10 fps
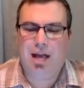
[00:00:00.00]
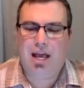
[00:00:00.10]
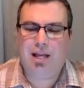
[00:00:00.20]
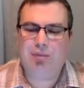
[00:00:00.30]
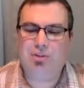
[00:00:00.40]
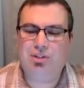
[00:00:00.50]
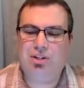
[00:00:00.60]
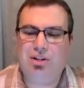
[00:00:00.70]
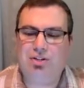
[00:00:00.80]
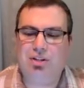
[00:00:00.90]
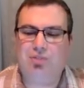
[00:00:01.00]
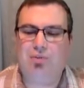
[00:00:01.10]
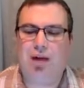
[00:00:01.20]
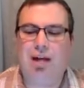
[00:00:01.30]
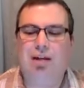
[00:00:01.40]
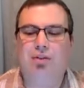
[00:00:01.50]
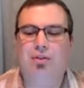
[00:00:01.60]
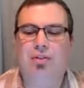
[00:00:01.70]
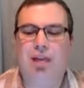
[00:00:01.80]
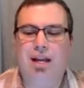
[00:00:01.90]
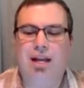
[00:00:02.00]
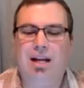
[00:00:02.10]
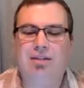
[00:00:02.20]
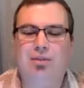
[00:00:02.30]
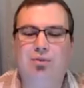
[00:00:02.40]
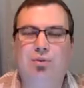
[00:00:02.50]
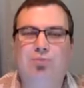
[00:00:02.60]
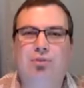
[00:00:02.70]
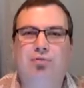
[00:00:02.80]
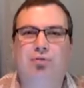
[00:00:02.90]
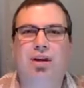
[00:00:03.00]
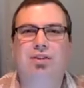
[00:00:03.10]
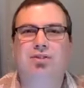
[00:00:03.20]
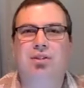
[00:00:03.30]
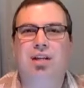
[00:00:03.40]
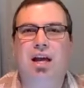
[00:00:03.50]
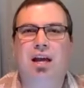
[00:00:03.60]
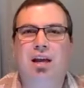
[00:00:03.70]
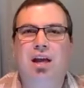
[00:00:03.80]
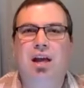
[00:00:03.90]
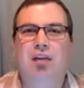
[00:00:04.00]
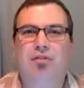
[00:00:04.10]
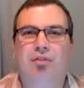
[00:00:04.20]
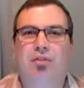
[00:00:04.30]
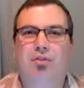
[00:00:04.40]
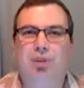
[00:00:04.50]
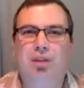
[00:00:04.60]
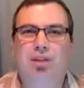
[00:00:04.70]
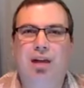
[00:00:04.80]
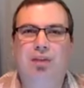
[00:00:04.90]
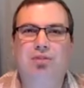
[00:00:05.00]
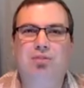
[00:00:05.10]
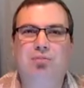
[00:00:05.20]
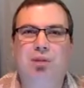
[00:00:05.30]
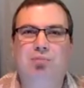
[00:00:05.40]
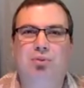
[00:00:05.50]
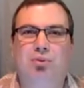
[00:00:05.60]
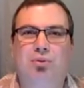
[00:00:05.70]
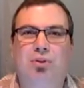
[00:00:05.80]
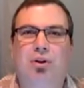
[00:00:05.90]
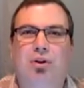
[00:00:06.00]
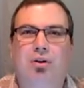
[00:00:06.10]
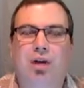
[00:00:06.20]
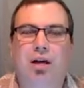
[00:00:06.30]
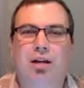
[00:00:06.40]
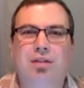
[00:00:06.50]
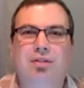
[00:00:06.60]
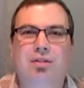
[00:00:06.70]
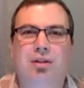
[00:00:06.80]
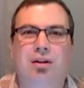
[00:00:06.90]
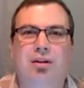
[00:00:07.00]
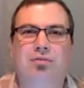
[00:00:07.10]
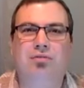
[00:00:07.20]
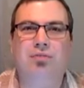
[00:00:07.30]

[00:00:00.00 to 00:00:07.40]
And it was just as radical then as it would be for us today if 3,000 people with all kinds of